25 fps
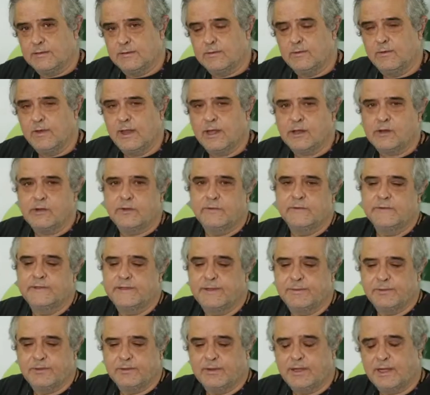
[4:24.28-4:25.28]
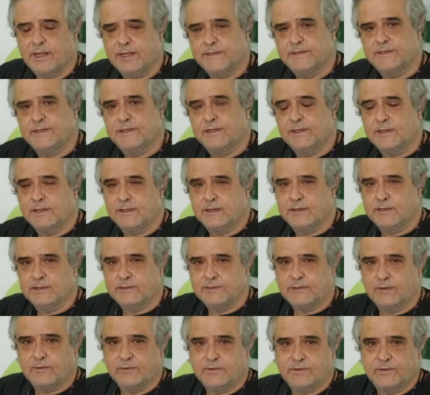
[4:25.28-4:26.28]
We are conceptualizing
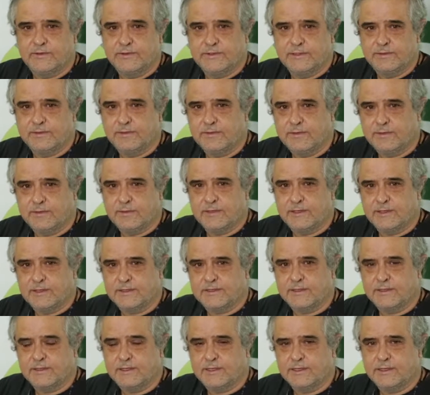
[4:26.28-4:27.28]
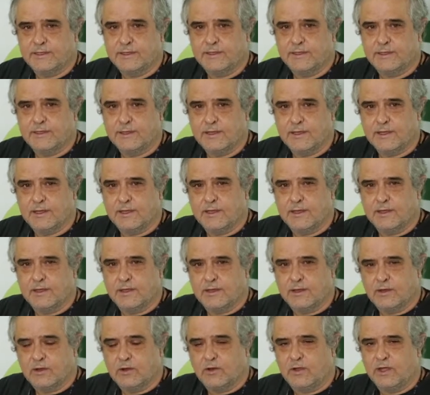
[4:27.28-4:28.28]
slow tourism as a
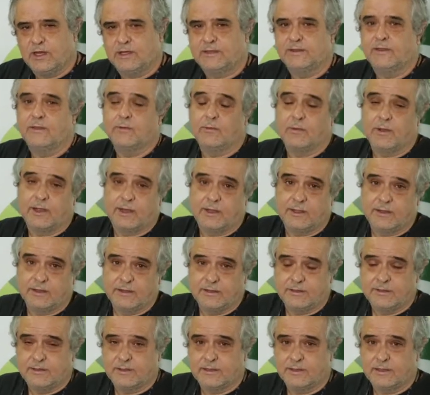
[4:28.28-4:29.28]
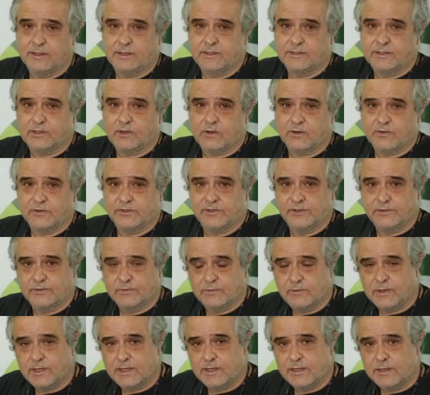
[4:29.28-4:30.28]
connected one, as a conscious
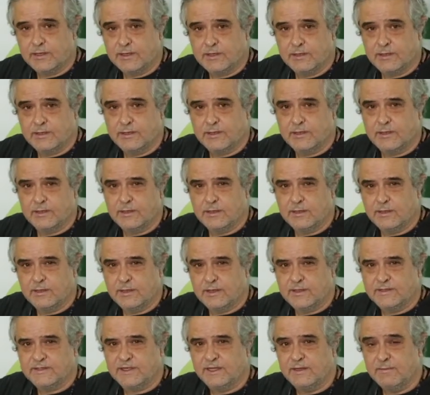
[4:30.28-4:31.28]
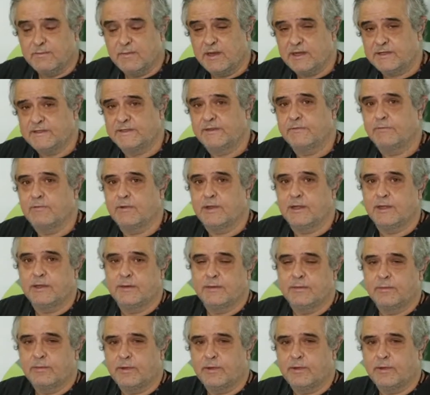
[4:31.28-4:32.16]
one, as an immersive one.